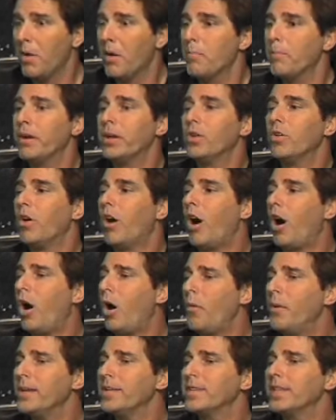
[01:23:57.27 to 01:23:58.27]
But you're
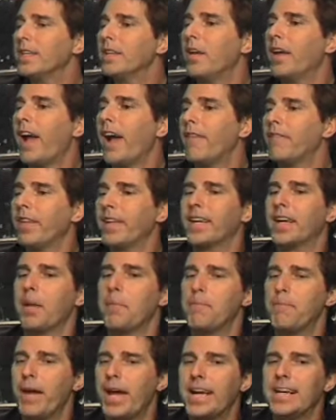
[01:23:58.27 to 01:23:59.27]
always going to have like a
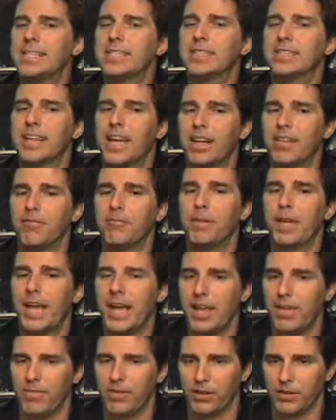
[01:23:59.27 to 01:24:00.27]
base set of
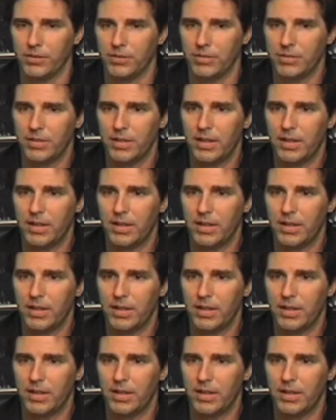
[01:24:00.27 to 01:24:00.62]
behaviors.